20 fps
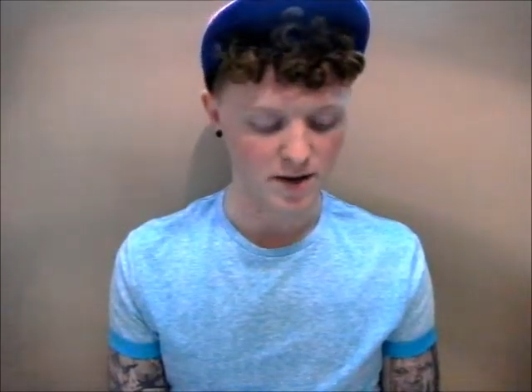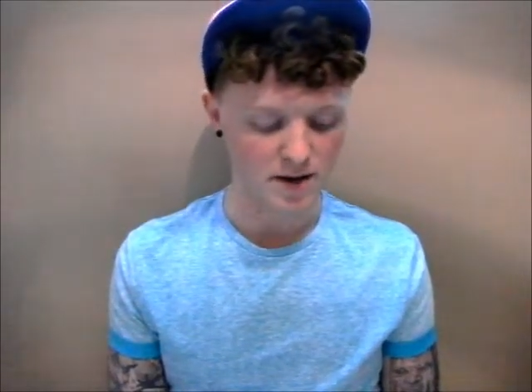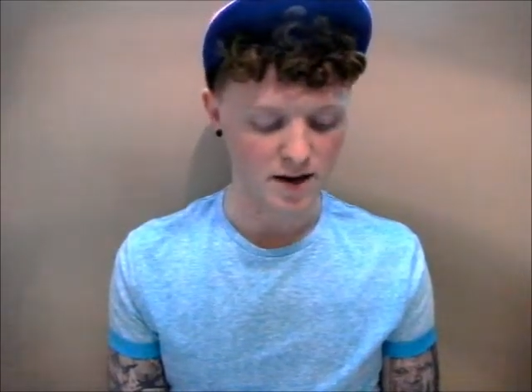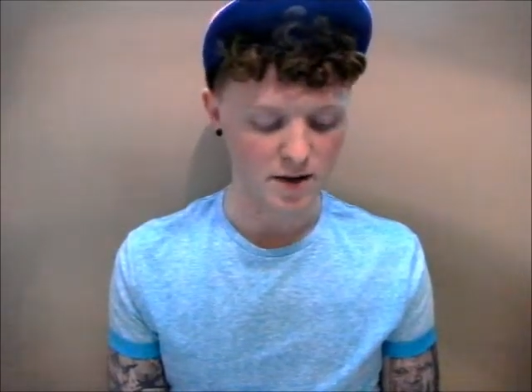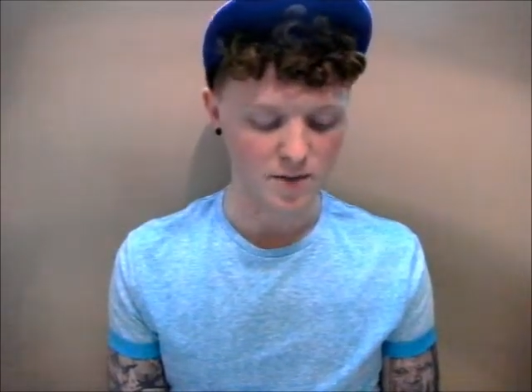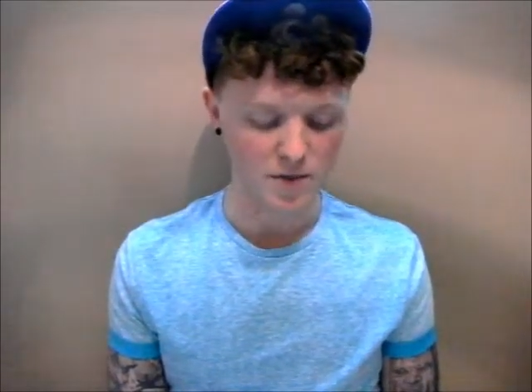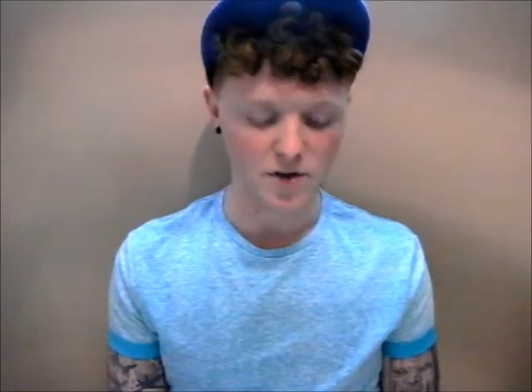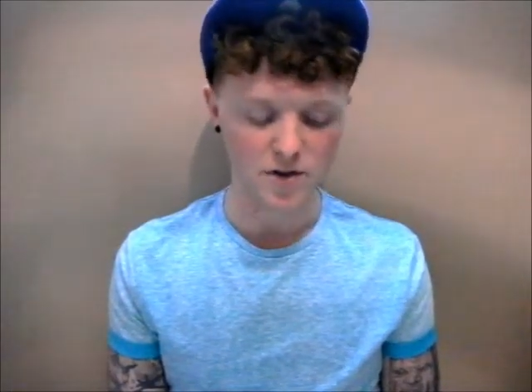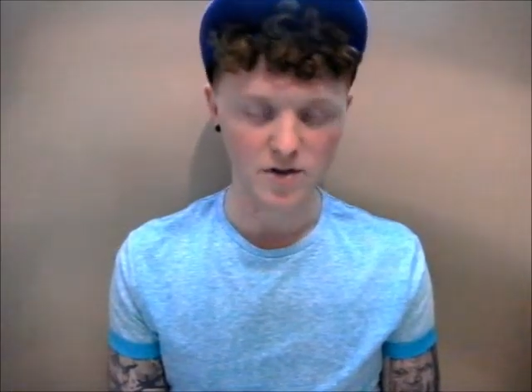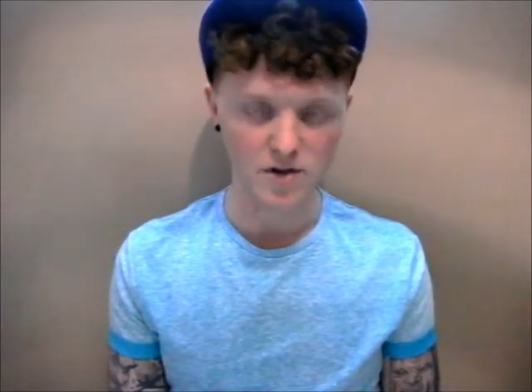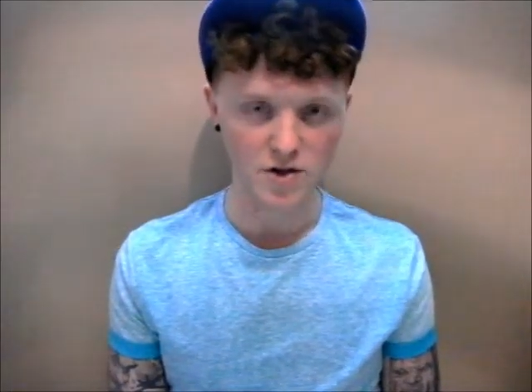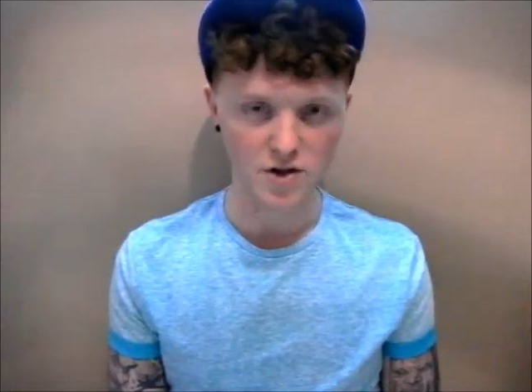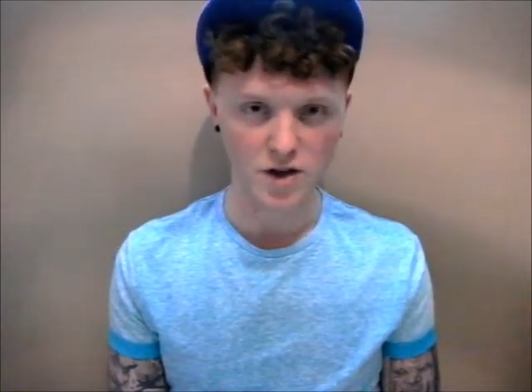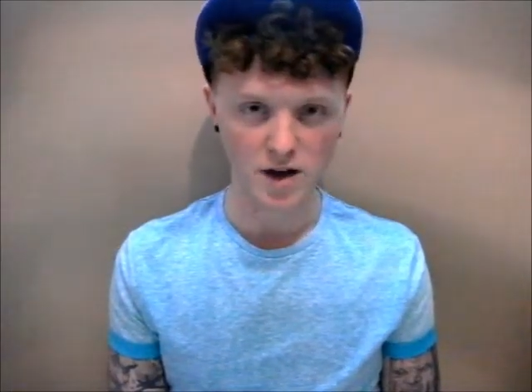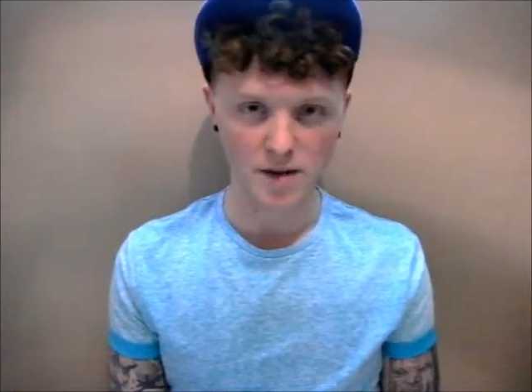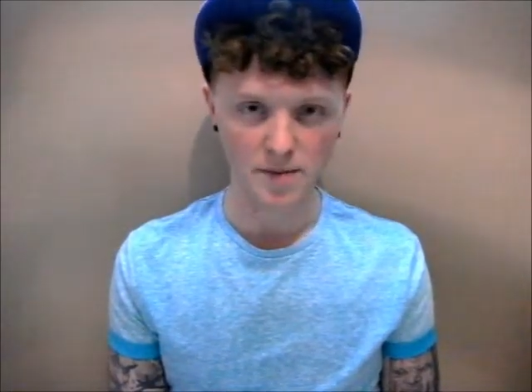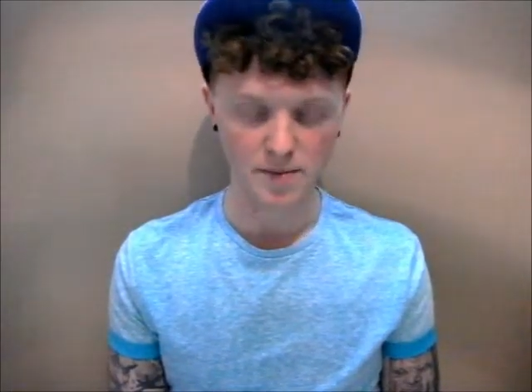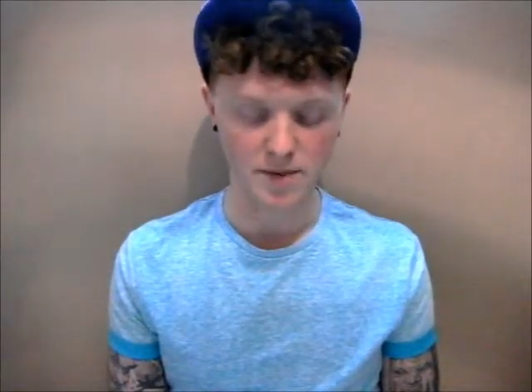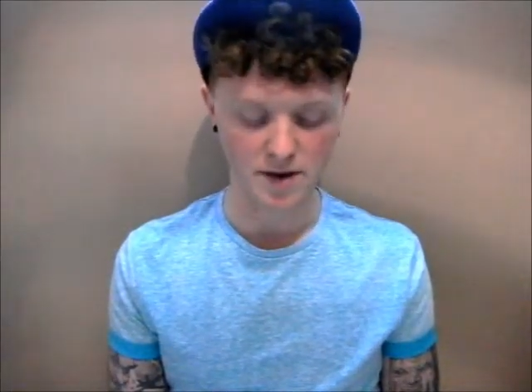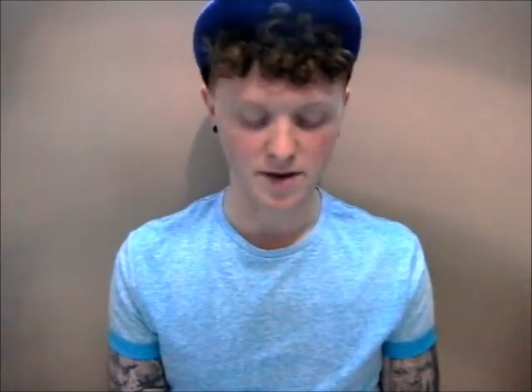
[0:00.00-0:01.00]
young person
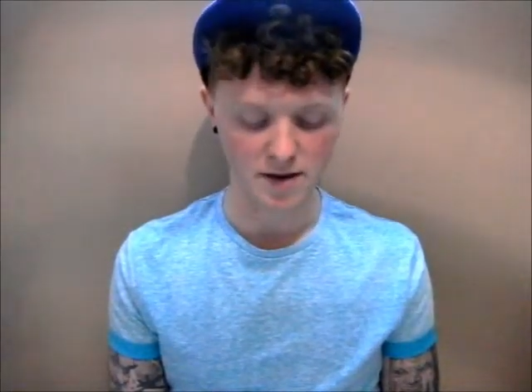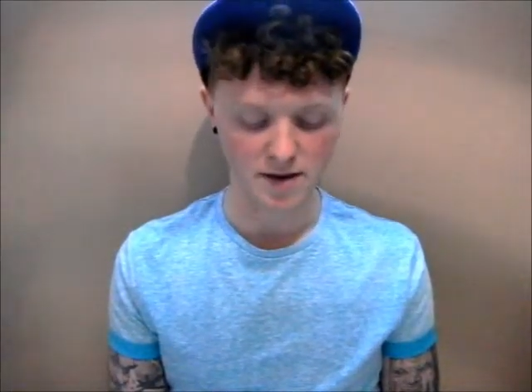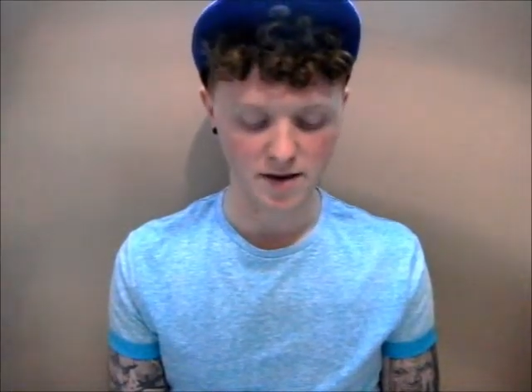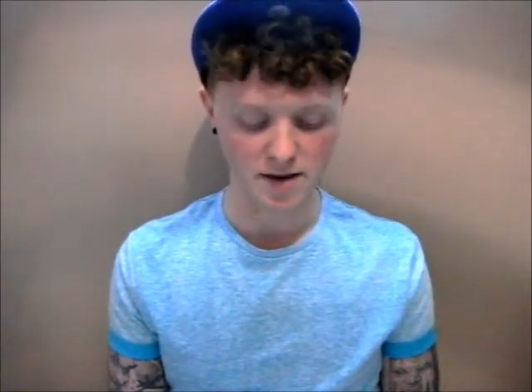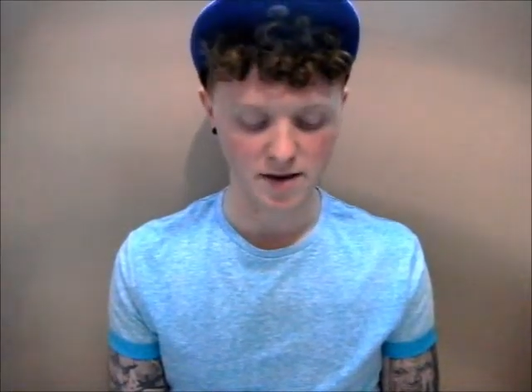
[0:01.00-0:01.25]
champion,